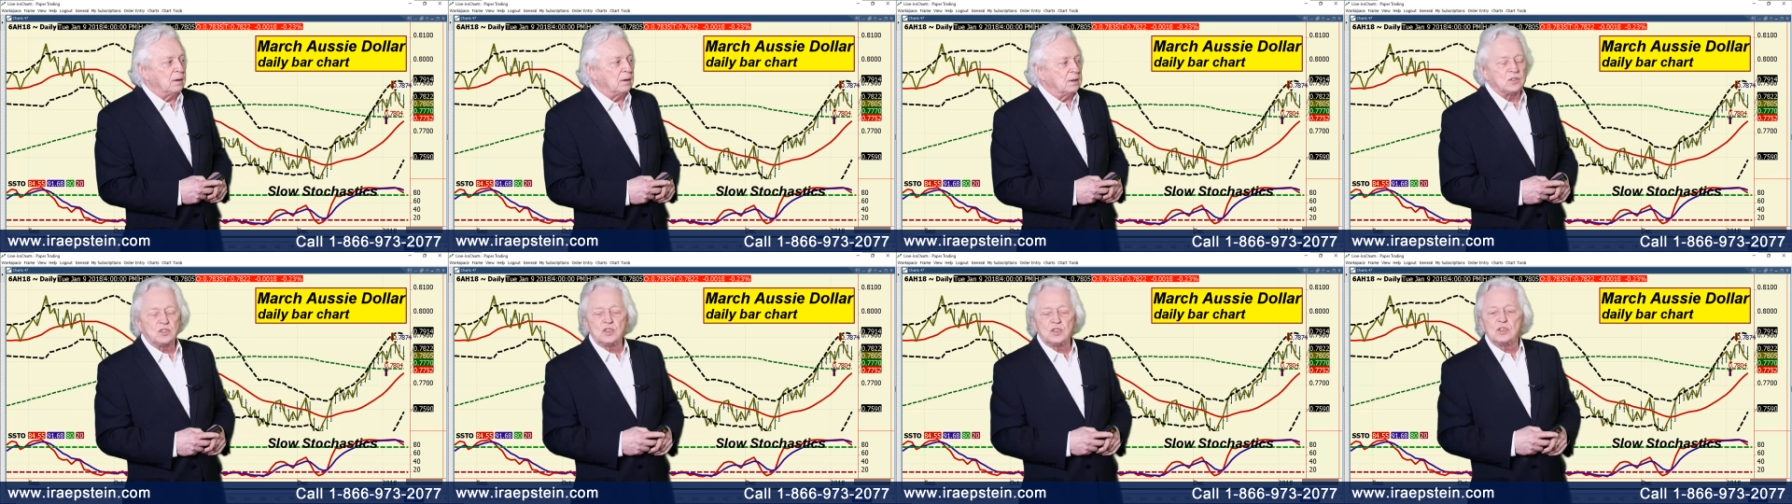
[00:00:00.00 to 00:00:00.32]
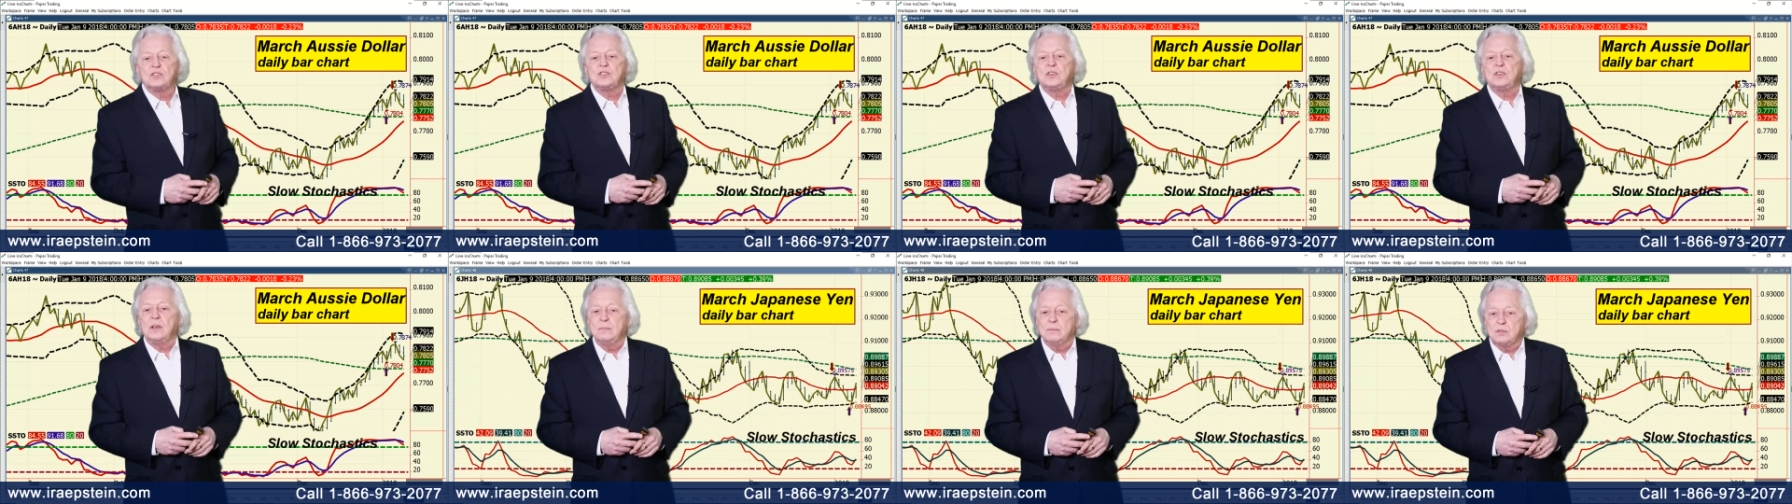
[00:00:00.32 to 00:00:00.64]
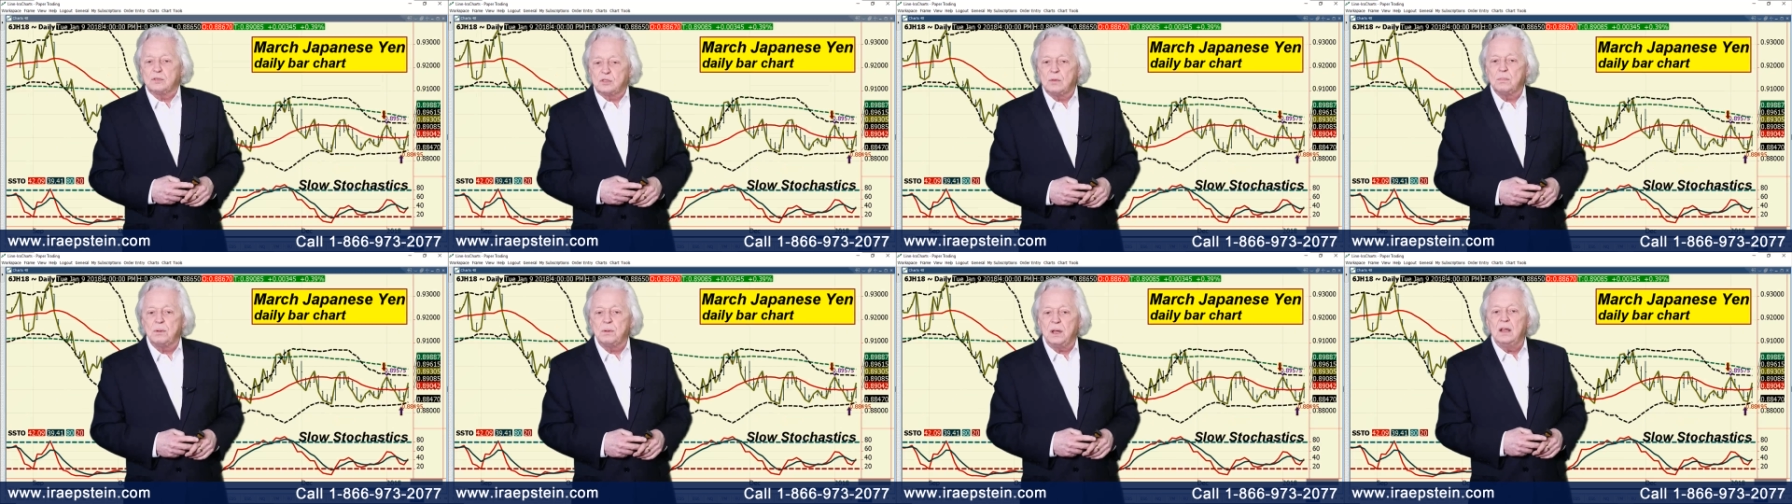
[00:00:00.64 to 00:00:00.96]
It just
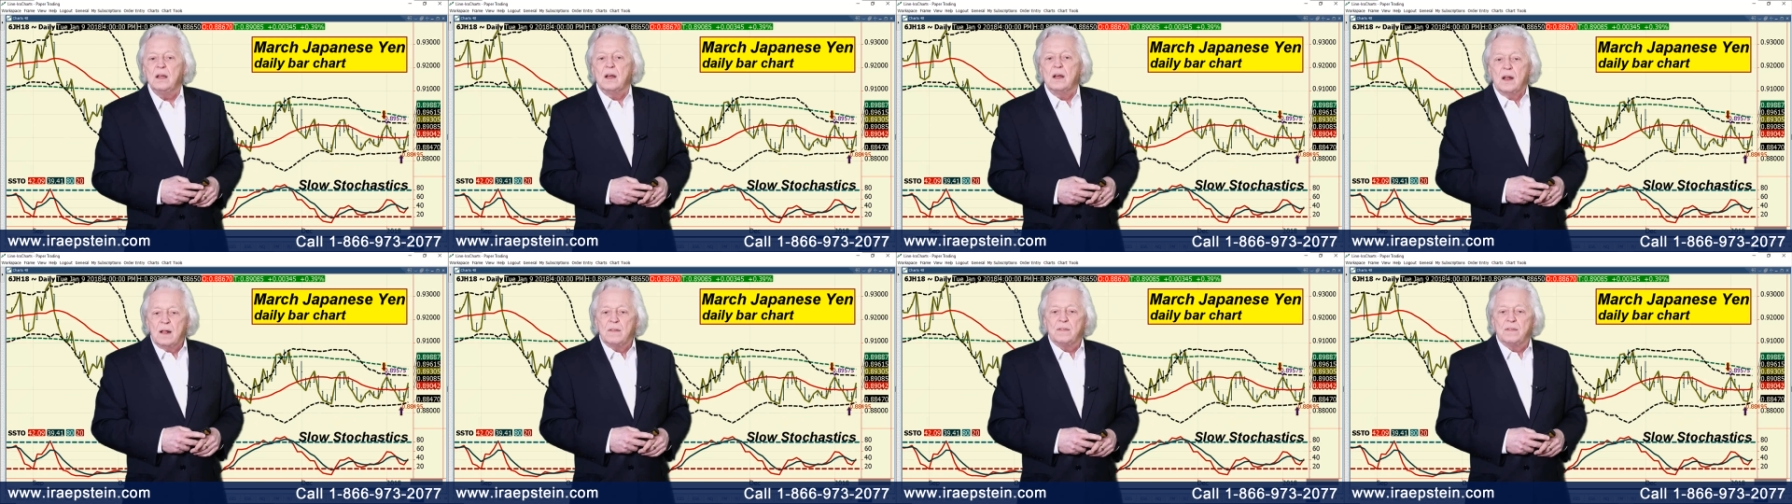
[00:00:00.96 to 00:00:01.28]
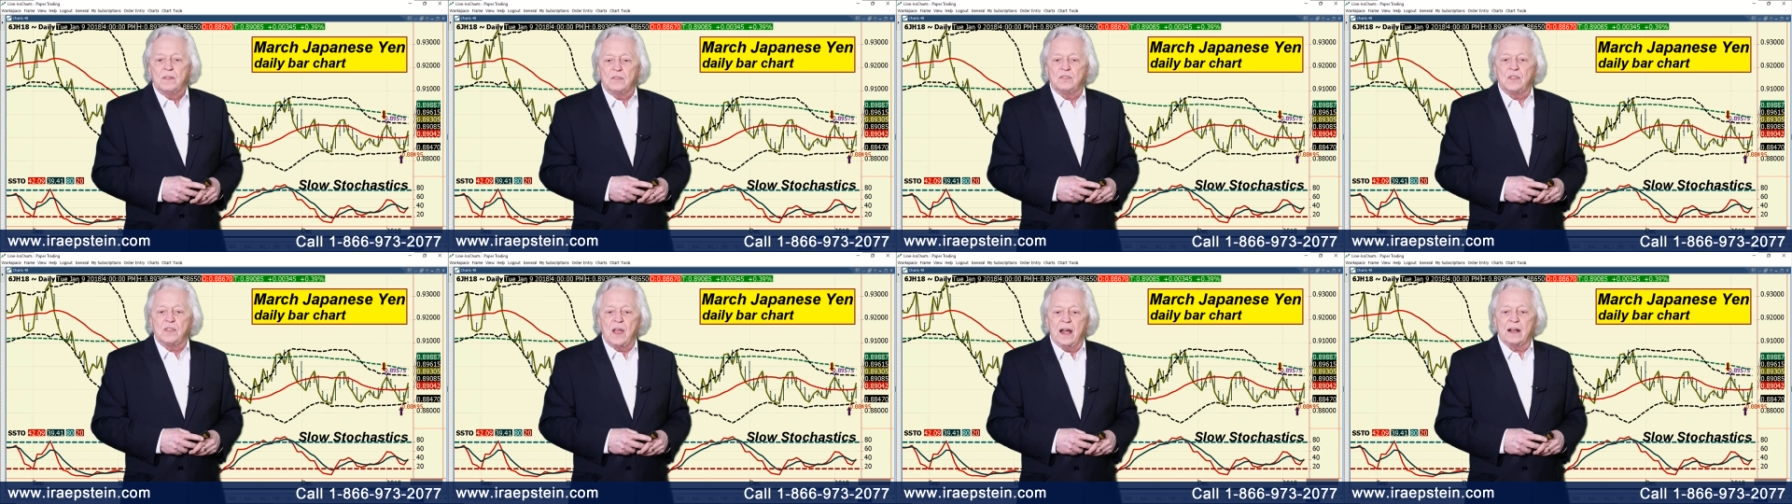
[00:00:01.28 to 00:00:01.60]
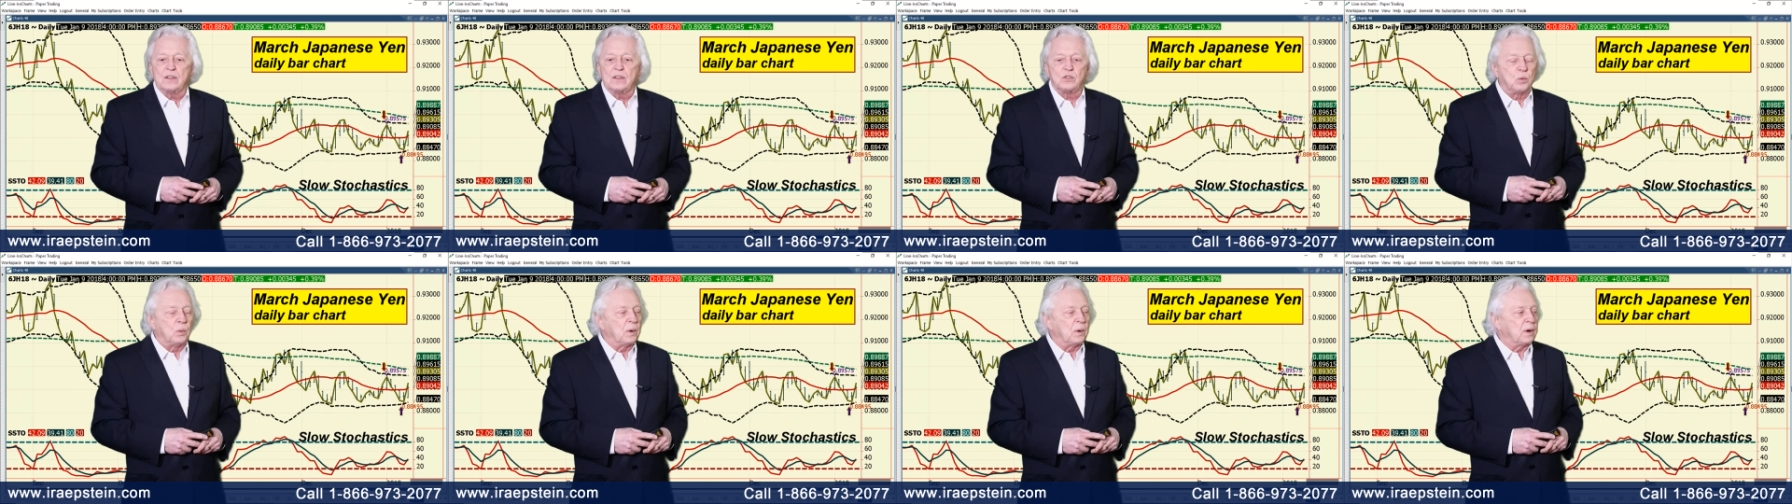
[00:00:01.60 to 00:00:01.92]
seems to be that
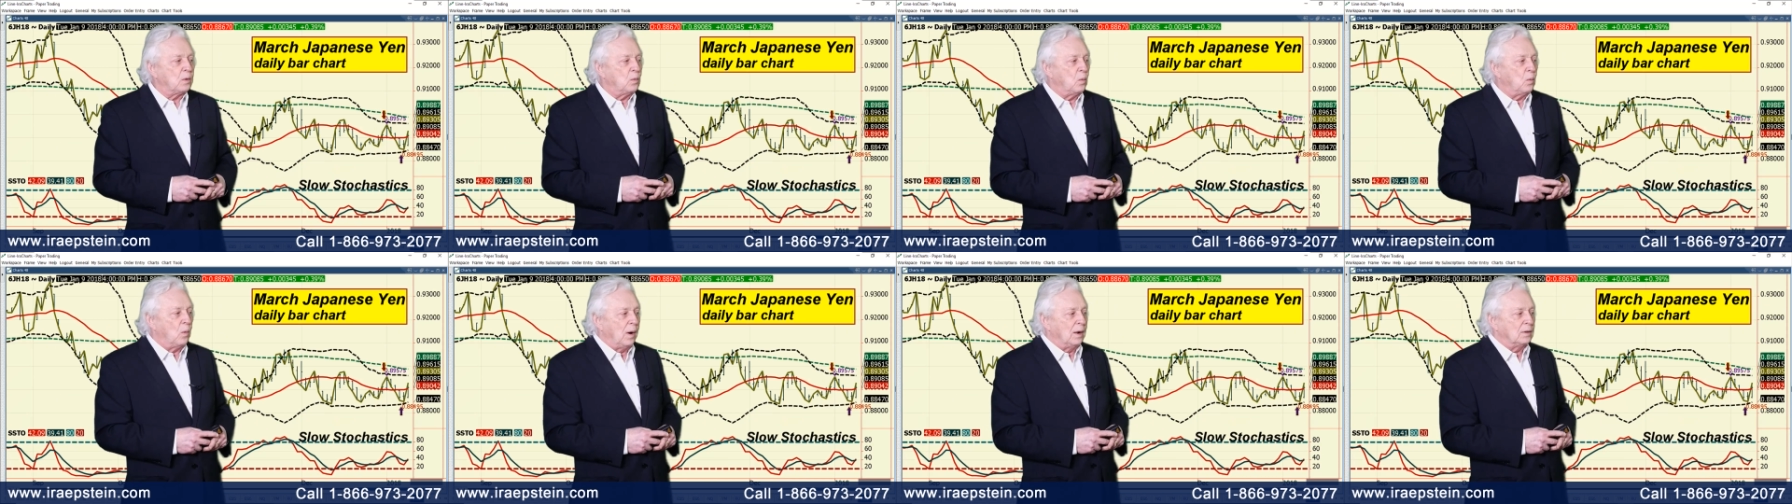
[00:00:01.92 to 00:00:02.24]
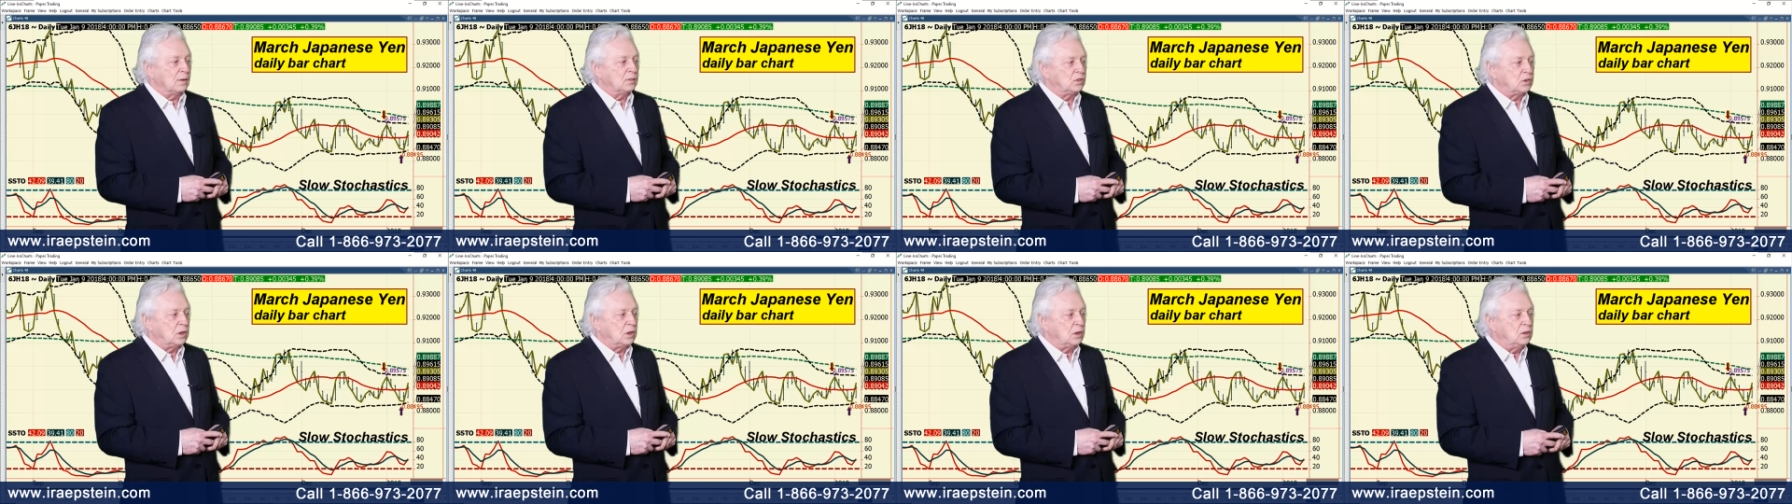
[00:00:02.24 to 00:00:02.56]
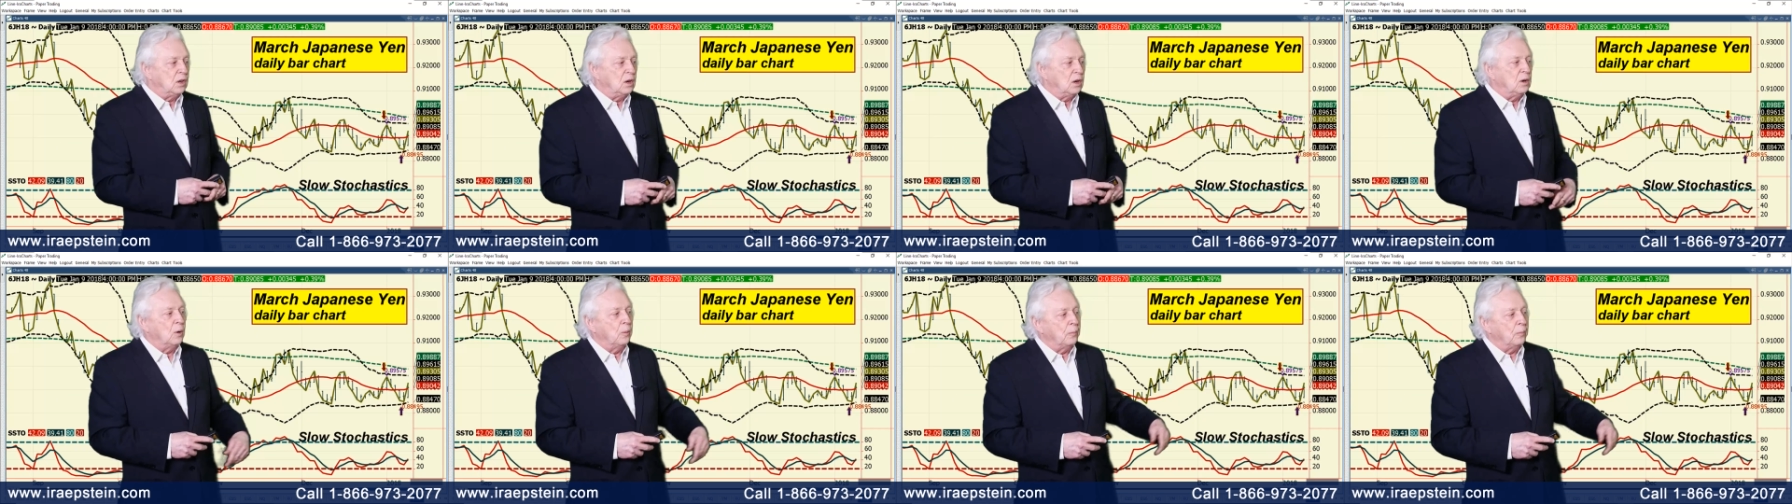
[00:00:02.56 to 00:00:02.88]
that's what it wants to
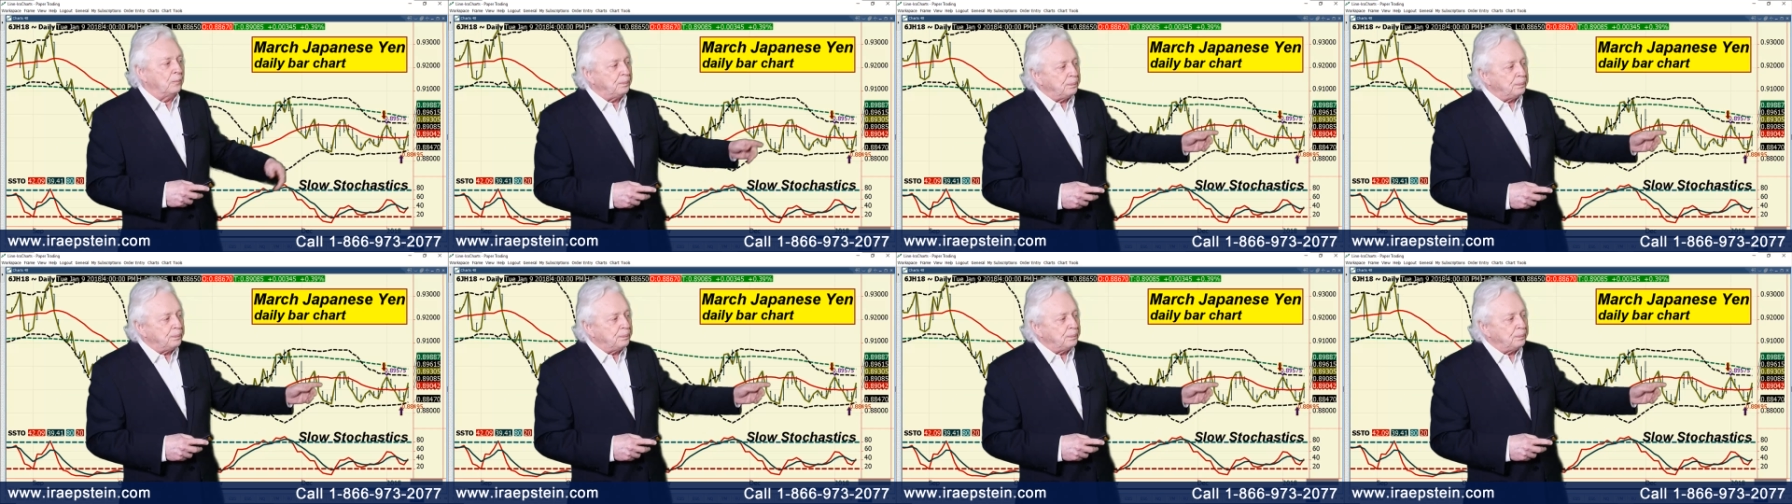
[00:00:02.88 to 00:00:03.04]
do.